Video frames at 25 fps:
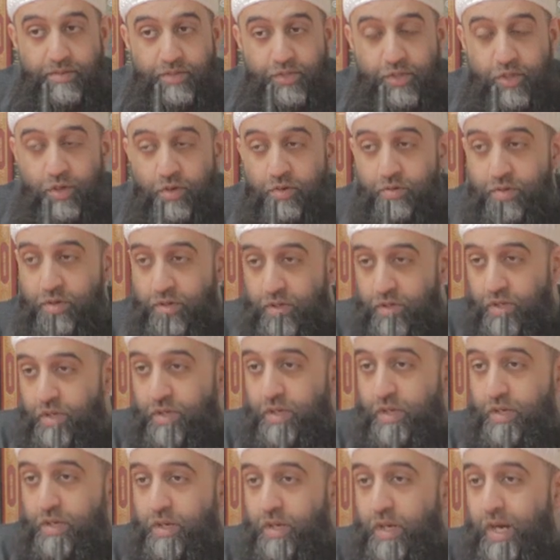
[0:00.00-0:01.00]
So,
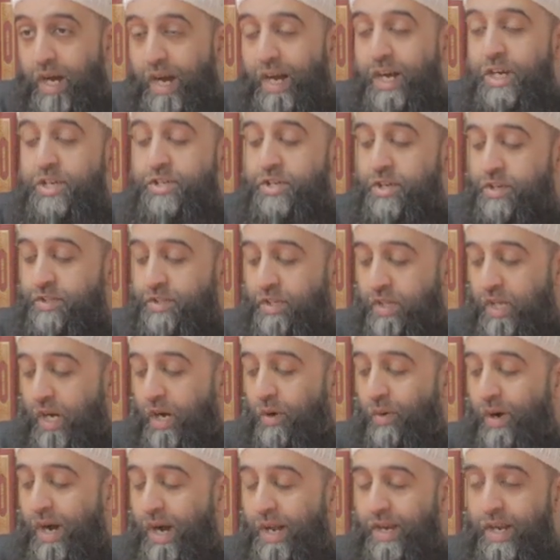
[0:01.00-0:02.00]
Aisha
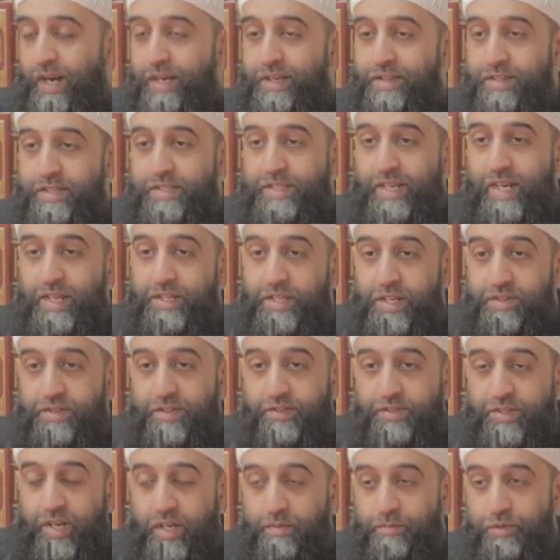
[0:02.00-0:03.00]
anha, in this hadith
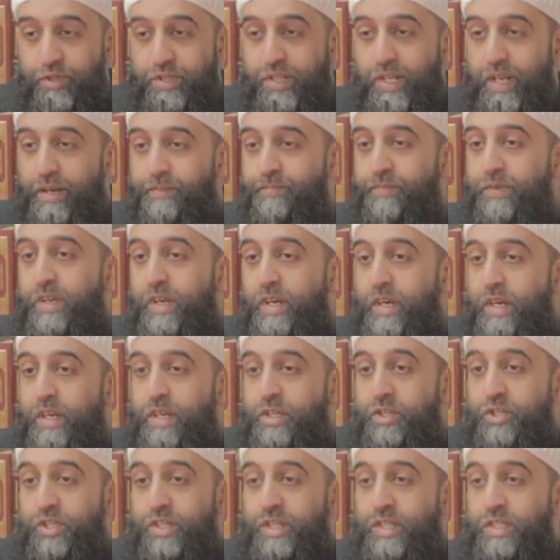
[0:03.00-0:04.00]
in Sahih Muslim,
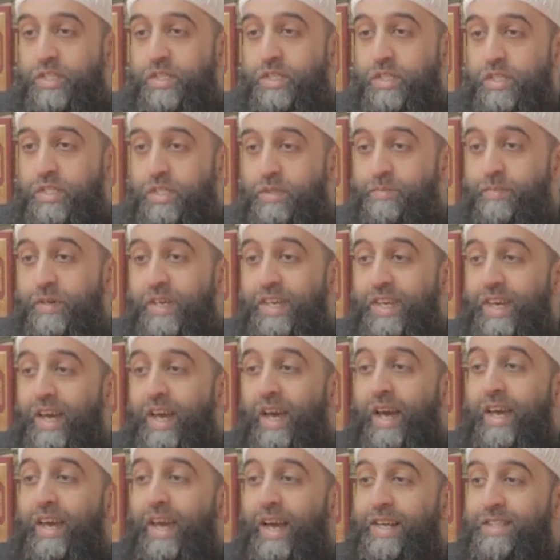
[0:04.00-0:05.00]
she is
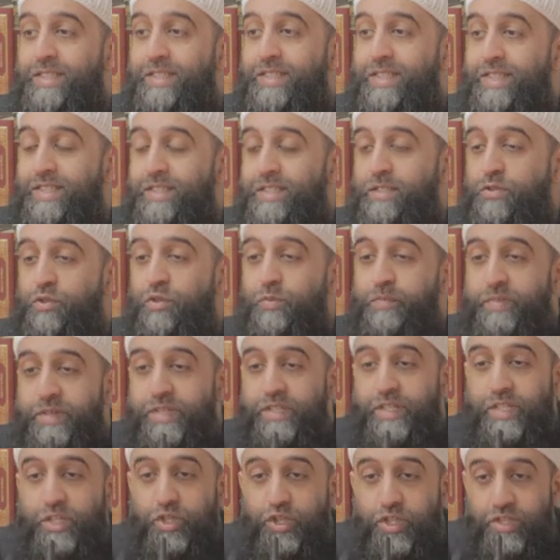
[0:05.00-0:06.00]
speaking against this
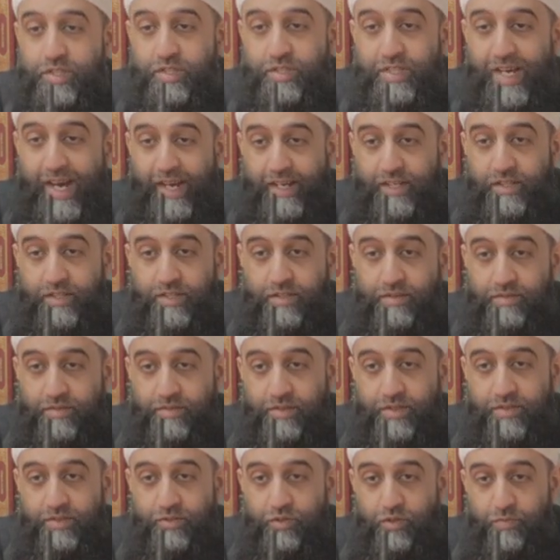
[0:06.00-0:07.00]
superstitious act,
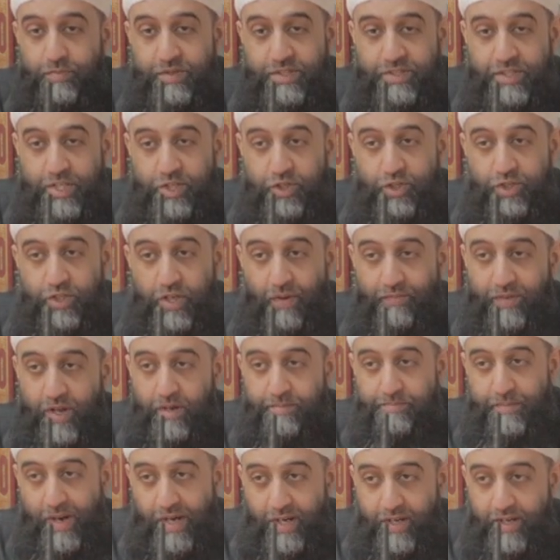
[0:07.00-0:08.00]
the superstition of
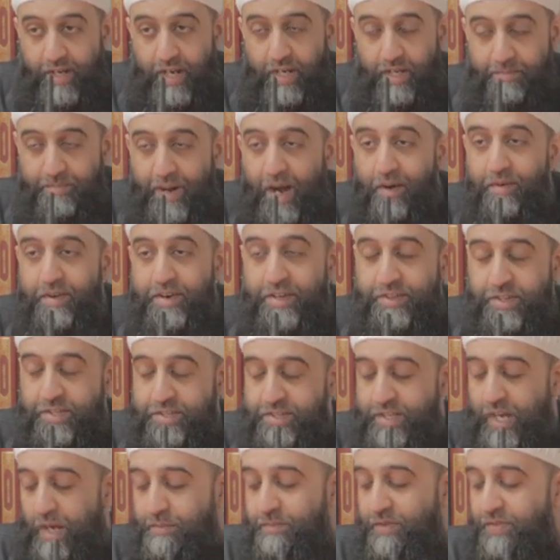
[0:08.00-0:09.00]
not getting married at
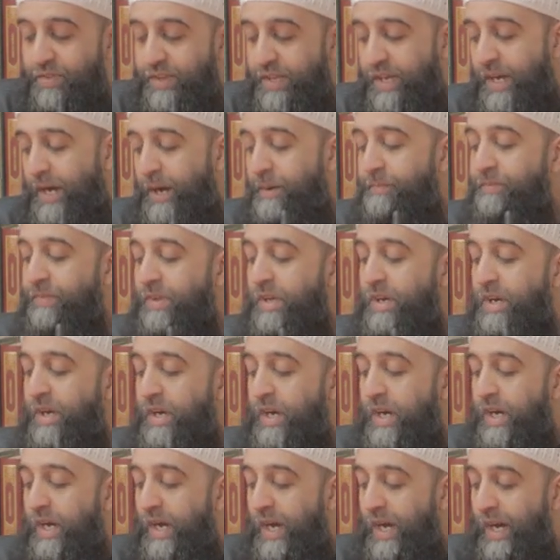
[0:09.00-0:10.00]
this time of the year,
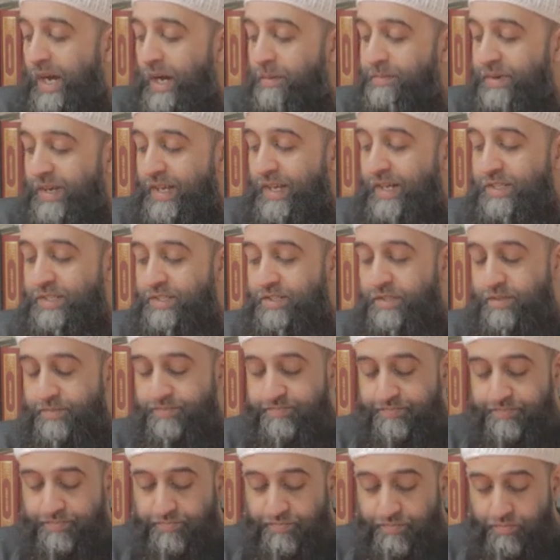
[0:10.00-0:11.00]
uh, because,
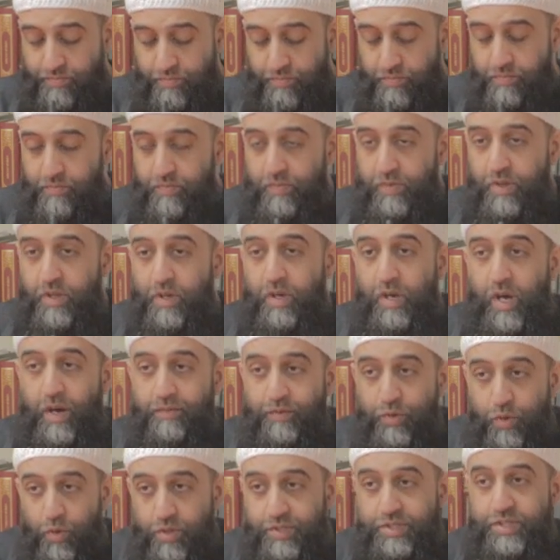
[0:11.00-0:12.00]

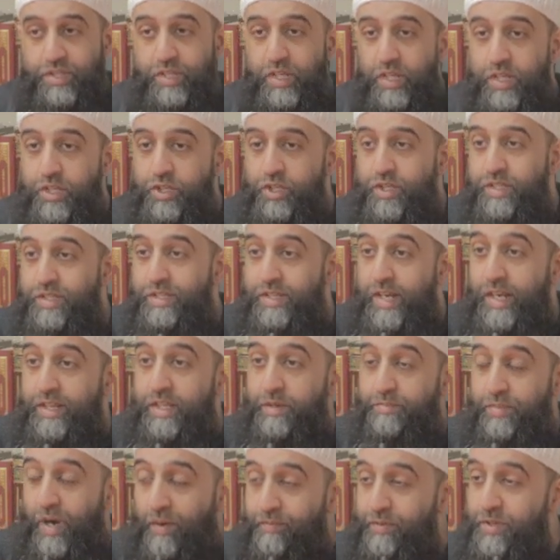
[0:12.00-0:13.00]
of course, she's saying
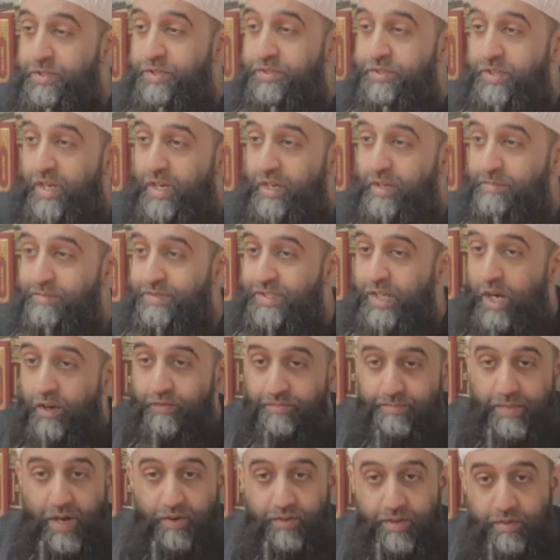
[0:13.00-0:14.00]
the Prophet
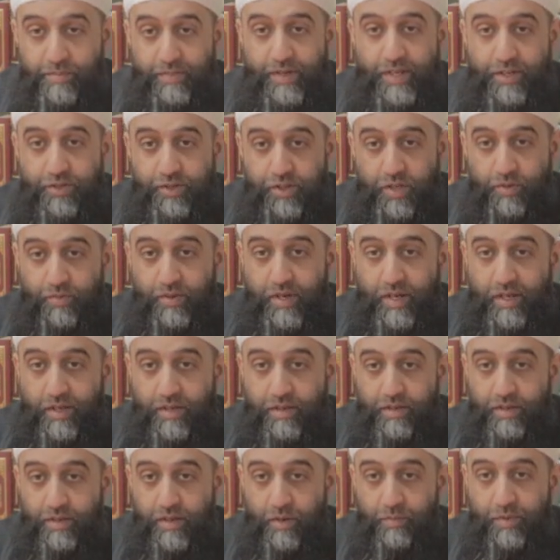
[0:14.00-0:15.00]
himself married me in Shawwal,
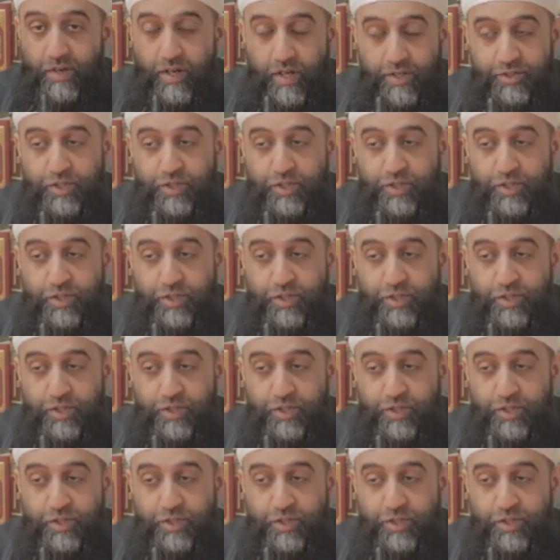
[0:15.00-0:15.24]
and we